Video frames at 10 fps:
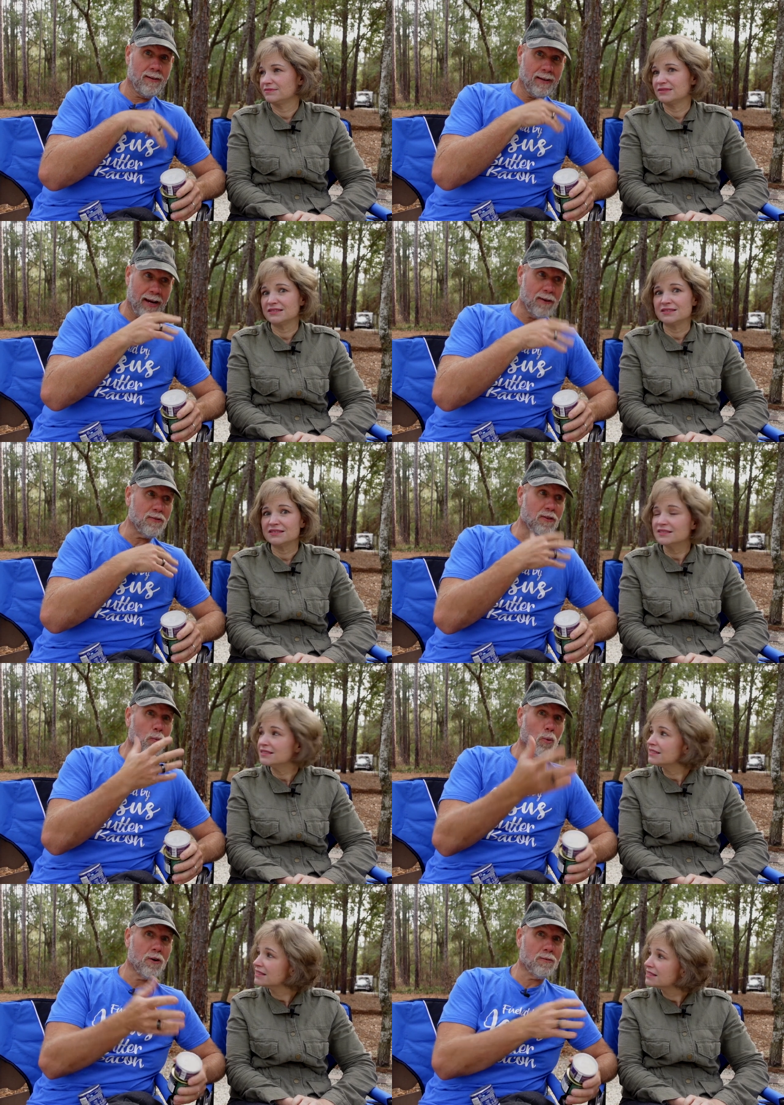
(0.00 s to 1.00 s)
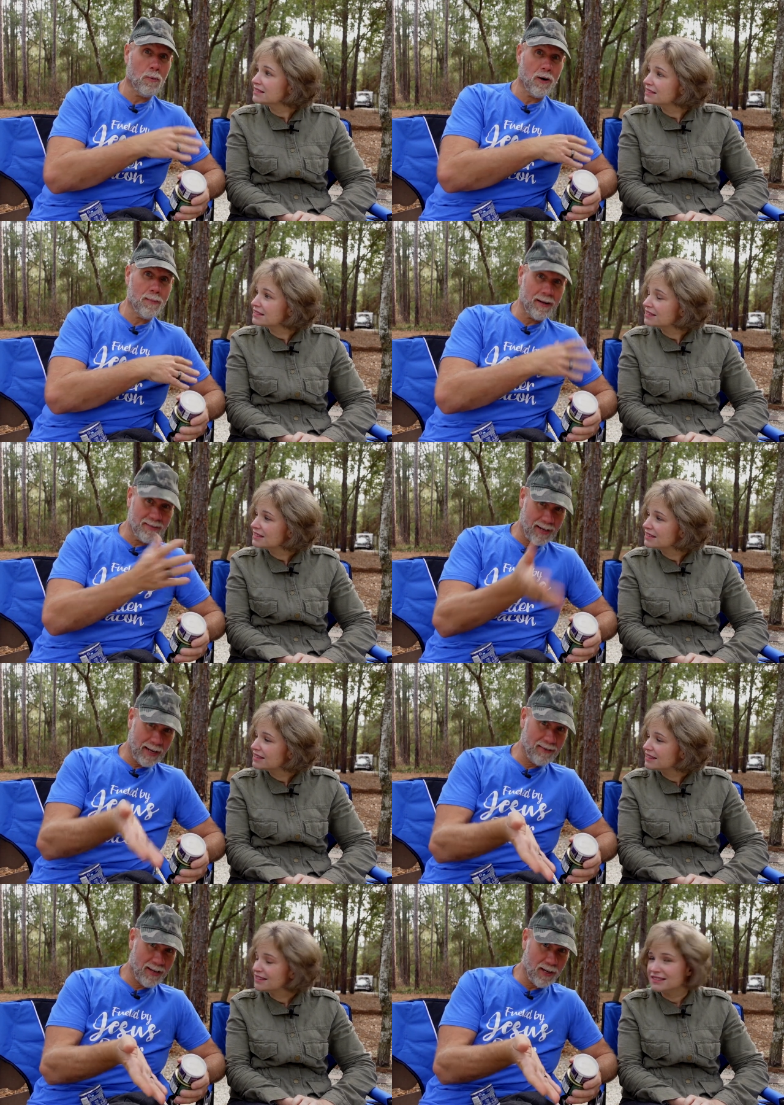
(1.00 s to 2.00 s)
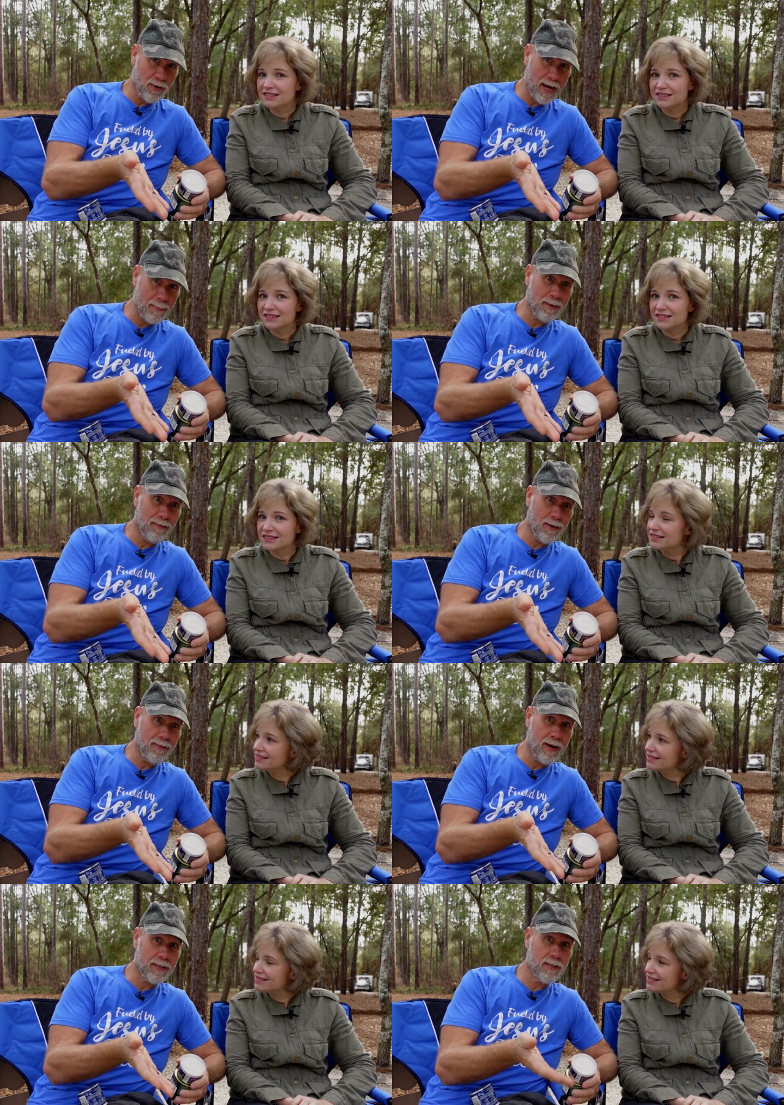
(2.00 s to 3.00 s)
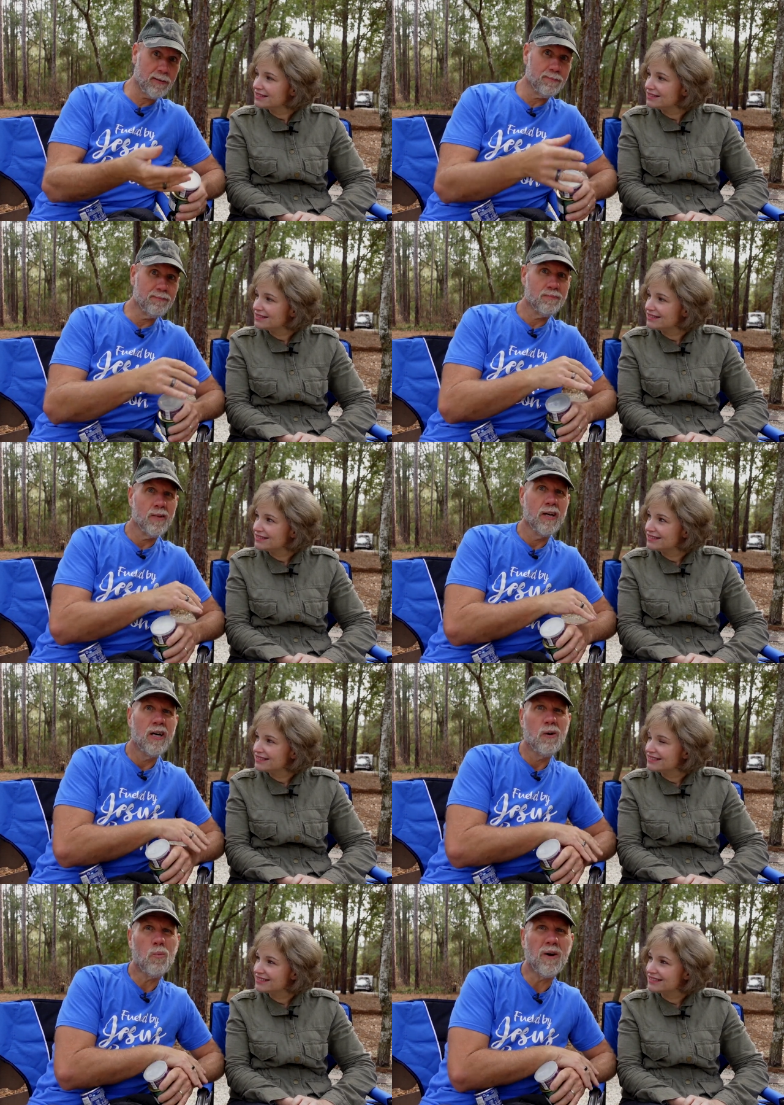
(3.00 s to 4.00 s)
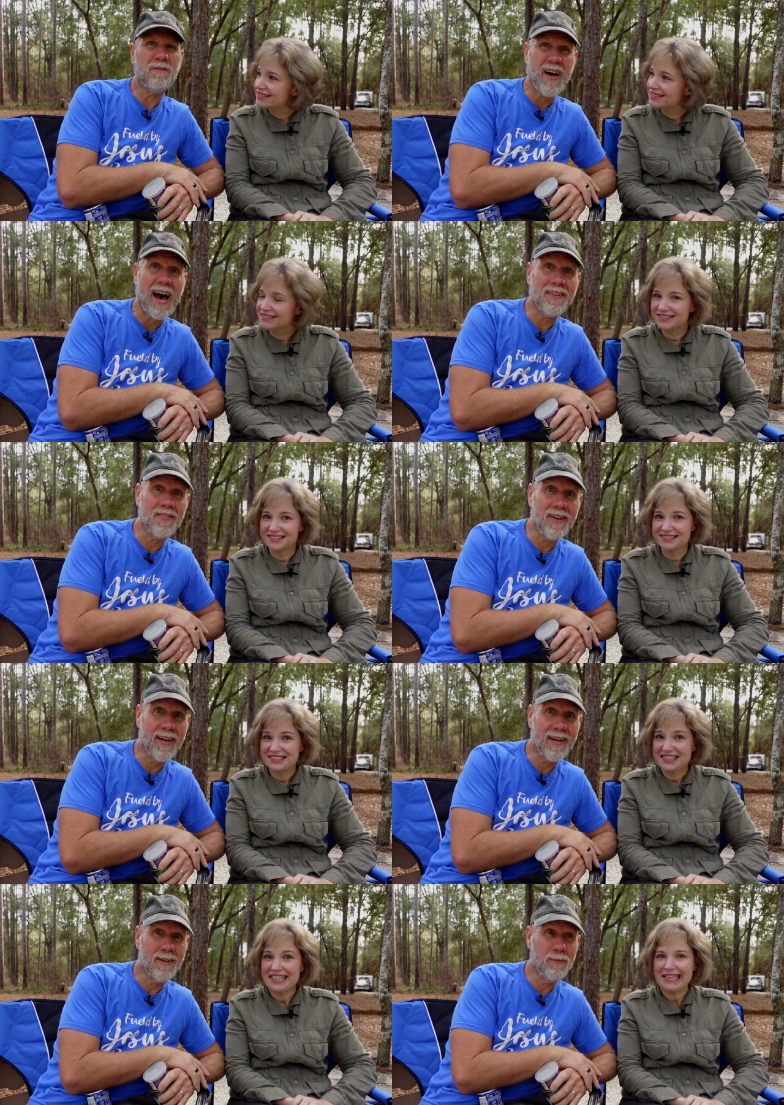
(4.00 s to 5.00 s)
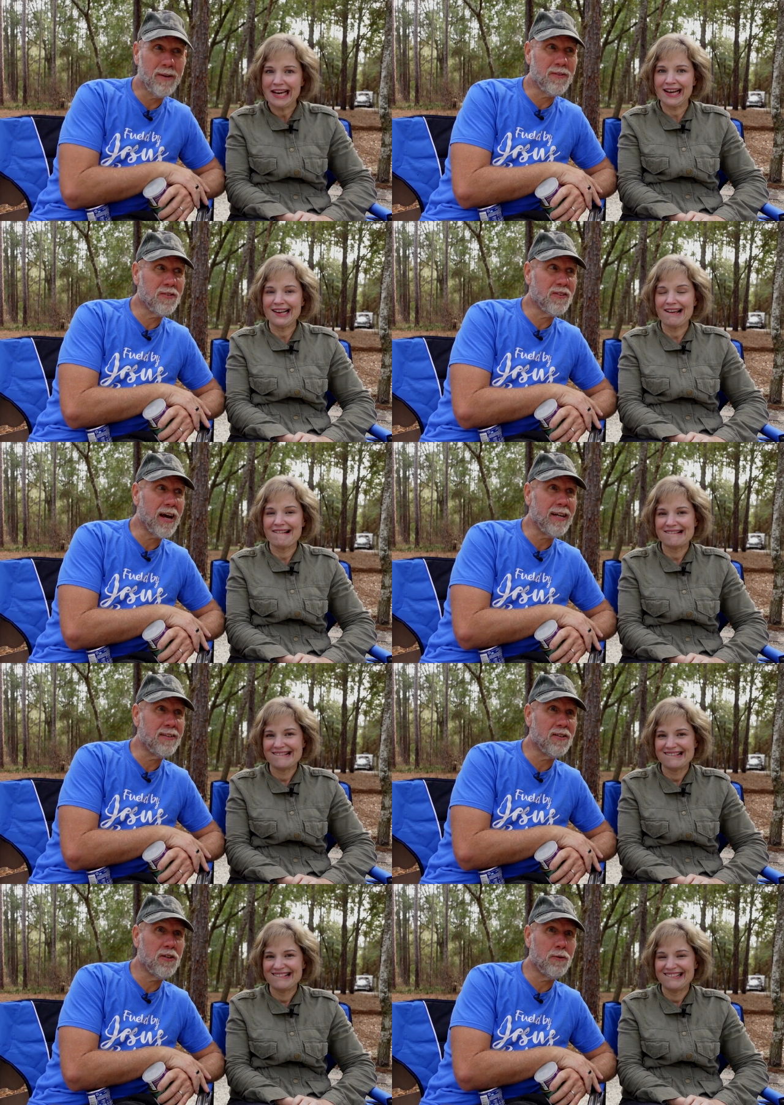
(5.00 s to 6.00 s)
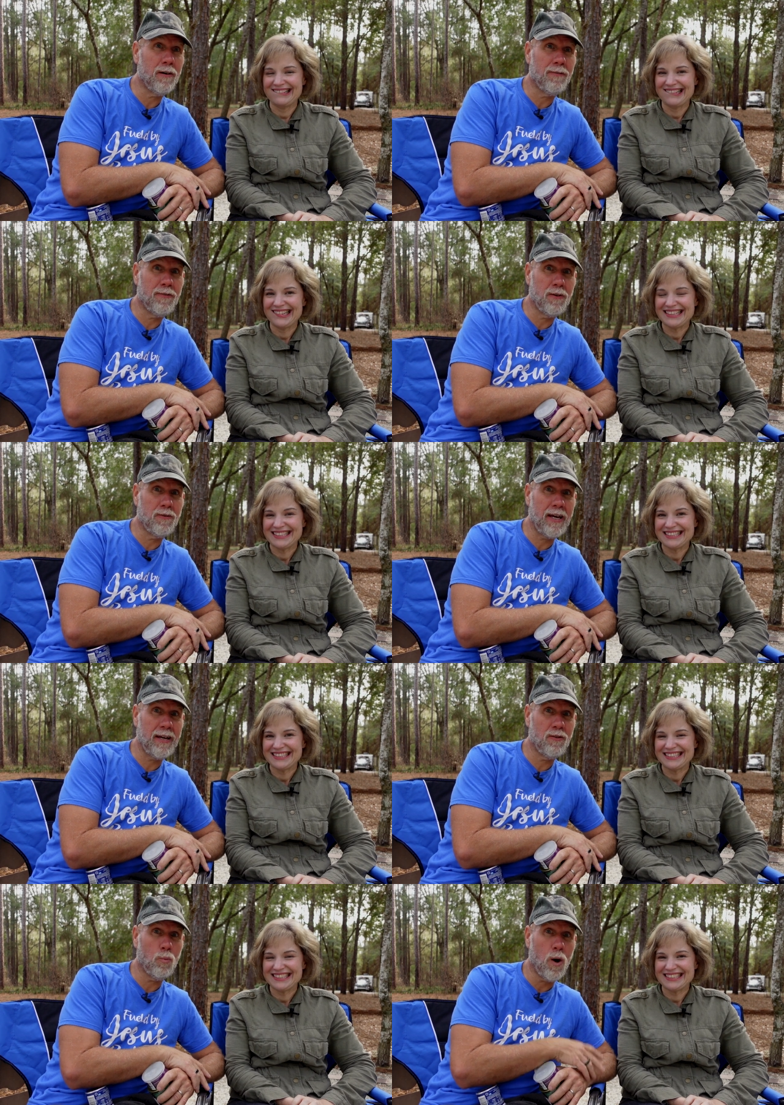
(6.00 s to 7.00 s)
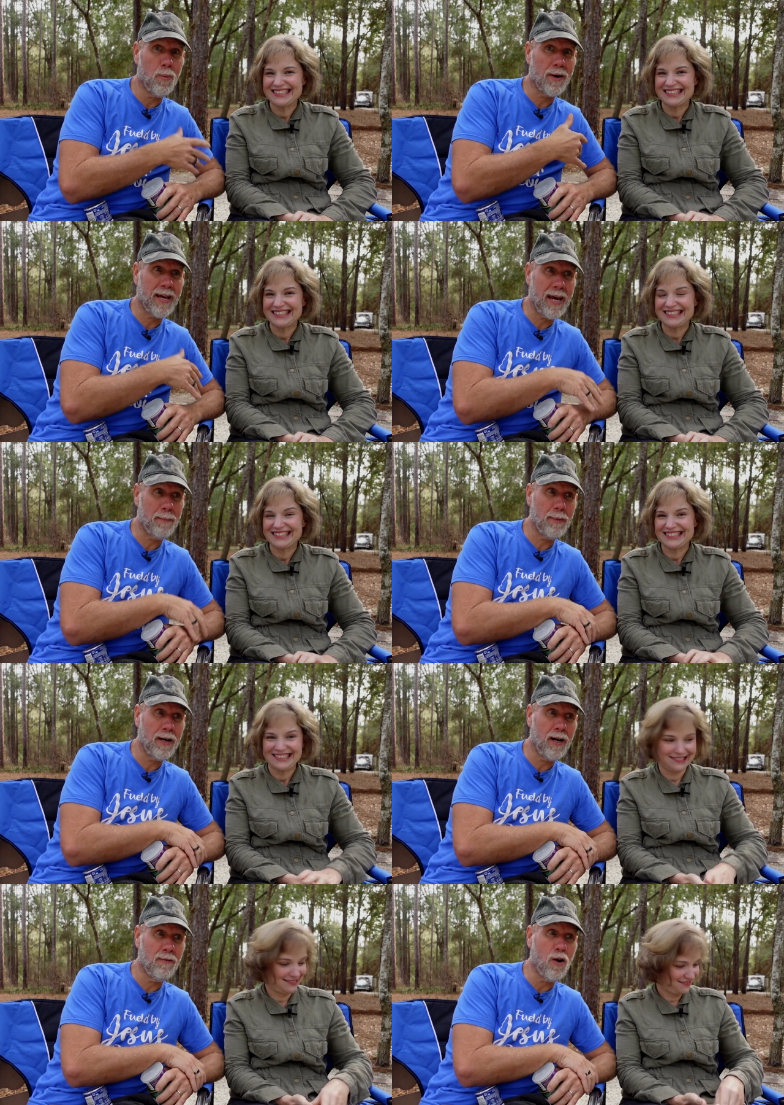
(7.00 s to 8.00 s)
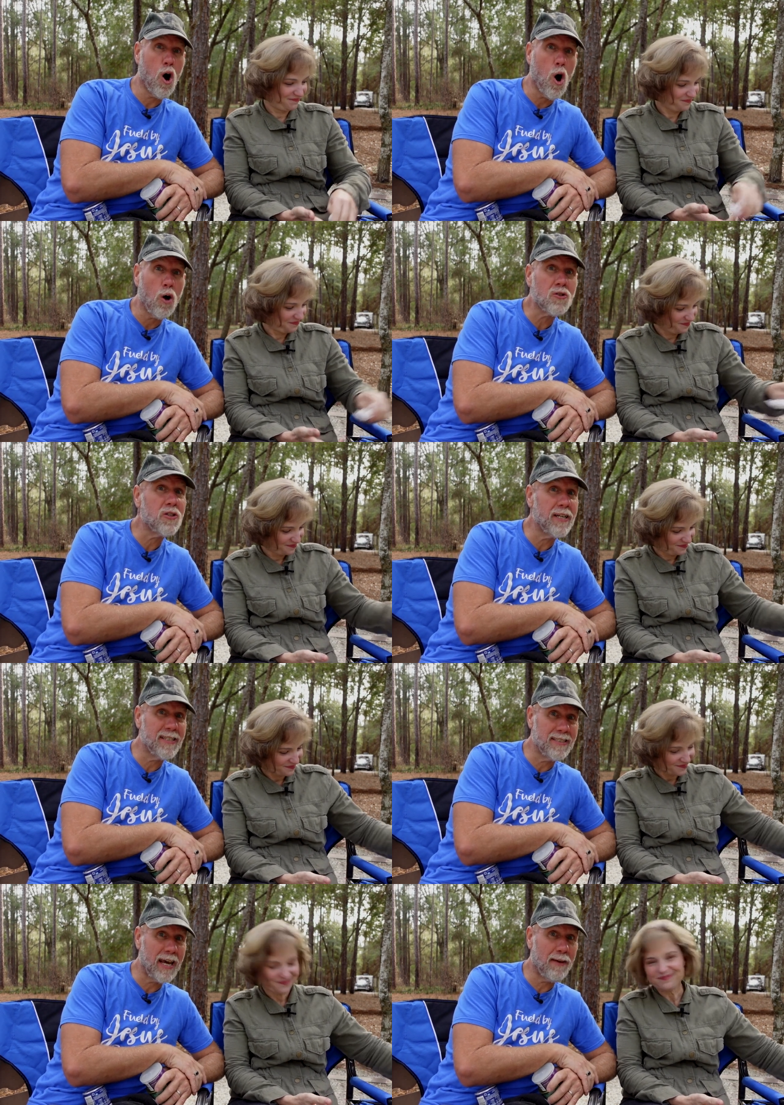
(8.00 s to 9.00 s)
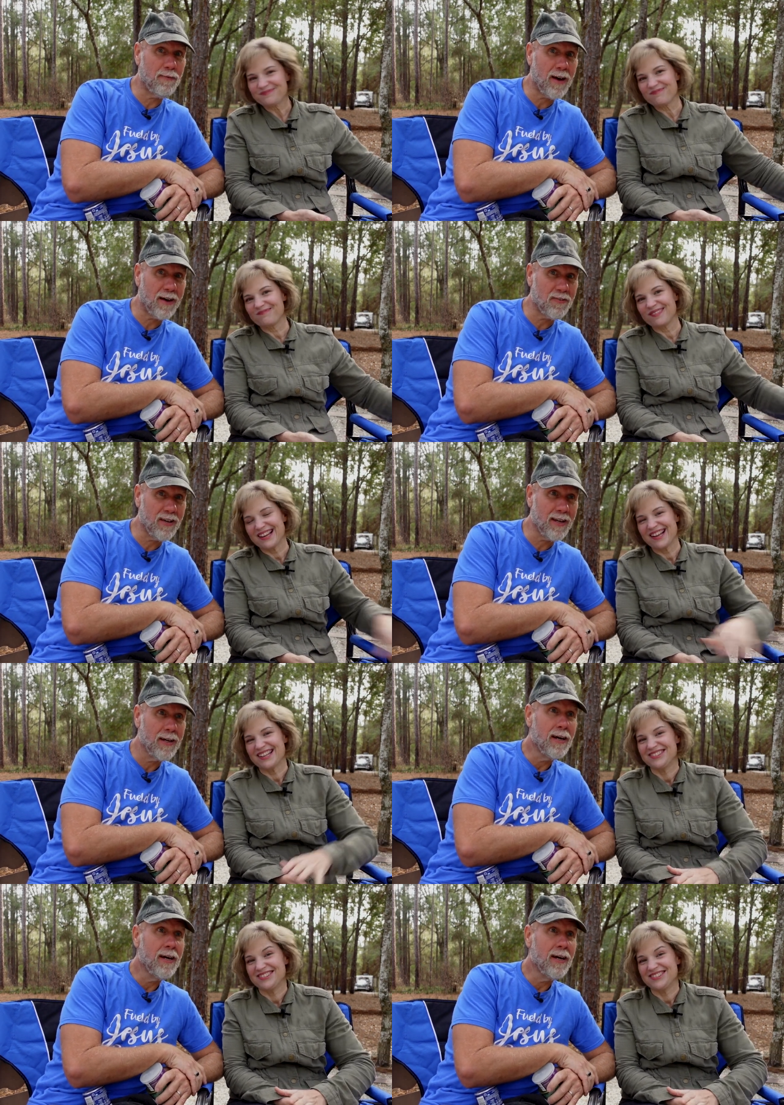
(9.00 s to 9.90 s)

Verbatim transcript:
Speaker 1: here's the worst part about today's keto camping fear factor we're fasting. Yeah. We've decided to do a few days while we're camping of alternate day fasting.